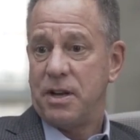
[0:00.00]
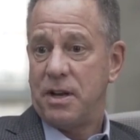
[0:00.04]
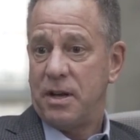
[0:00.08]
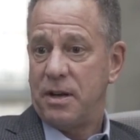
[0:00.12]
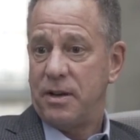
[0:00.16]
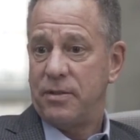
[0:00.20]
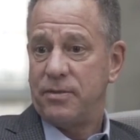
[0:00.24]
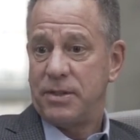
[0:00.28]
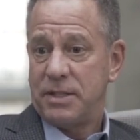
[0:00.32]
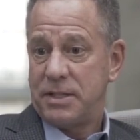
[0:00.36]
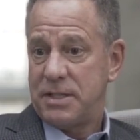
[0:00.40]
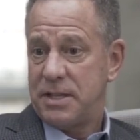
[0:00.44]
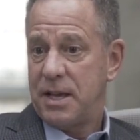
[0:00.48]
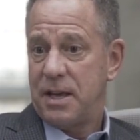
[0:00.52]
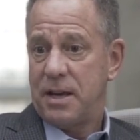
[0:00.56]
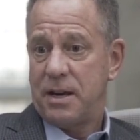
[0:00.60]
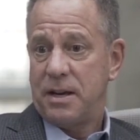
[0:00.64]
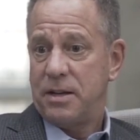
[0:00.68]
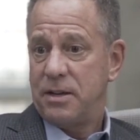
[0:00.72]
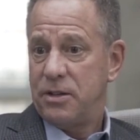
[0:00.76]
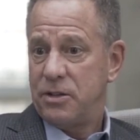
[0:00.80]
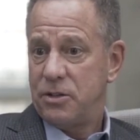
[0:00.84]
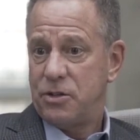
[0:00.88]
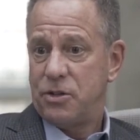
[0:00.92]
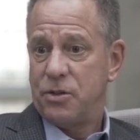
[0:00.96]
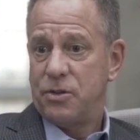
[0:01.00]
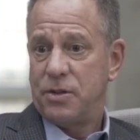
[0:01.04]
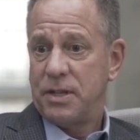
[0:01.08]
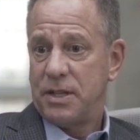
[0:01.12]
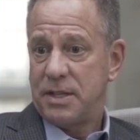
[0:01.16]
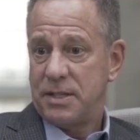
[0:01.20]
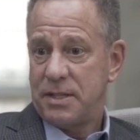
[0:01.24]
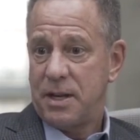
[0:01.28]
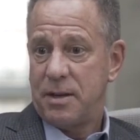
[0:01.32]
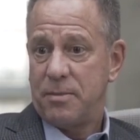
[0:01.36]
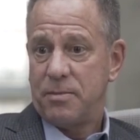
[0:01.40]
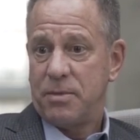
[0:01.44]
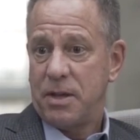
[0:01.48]
of insanity is doing
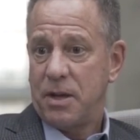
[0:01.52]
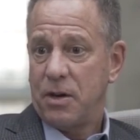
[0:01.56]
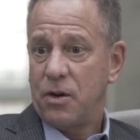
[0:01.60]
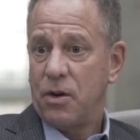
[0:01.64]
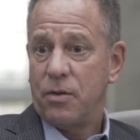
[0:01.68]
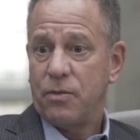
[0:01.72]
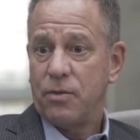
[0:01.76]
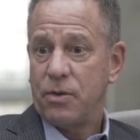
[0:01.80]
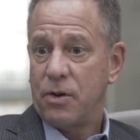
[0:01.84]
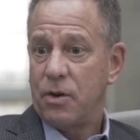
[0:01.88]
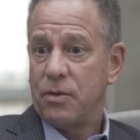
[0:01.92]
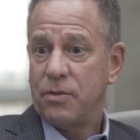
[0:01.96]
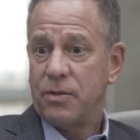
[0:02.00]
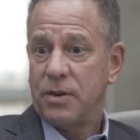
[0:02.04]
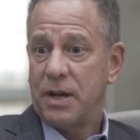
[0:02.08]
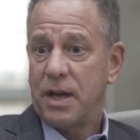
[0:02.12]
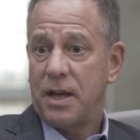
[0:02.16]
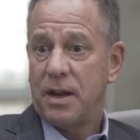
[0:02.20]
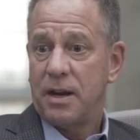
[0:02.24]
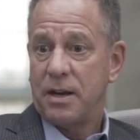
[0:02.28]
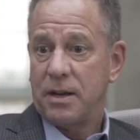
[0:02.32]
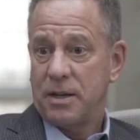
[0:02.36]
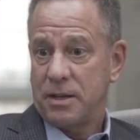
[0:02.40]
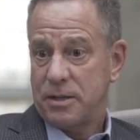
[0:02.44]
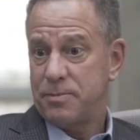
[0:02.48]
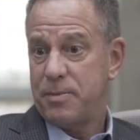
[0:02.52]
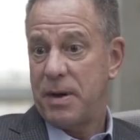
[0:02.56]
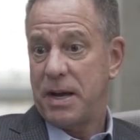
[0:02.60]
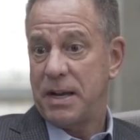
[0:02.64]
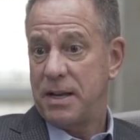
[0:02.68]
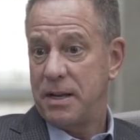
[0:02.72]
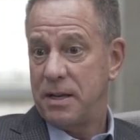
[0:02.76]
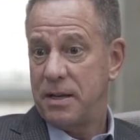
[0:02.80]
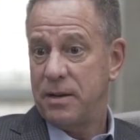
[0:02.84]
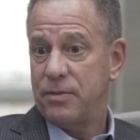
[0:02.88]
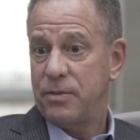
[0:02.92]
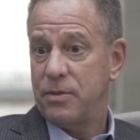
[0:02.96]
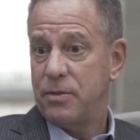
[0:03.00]
the same thing over and over again and
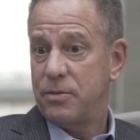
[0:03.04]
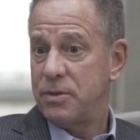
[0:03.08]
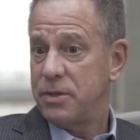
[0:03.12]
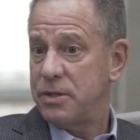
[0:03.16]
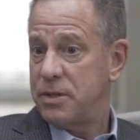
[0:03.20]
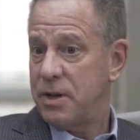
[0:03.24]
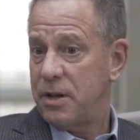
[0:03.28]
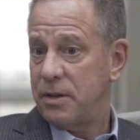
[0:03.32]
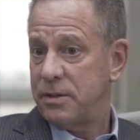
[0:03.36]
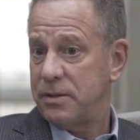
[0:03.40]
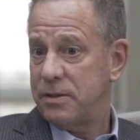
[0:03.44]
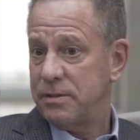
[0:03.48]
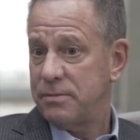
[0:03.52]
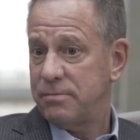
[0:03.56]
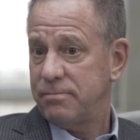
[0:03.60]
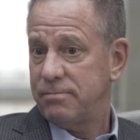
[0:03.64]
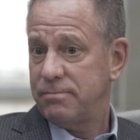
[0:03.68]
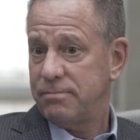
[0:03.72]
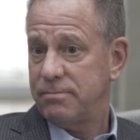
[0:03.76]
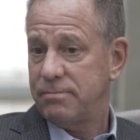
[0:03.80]
expecting different results.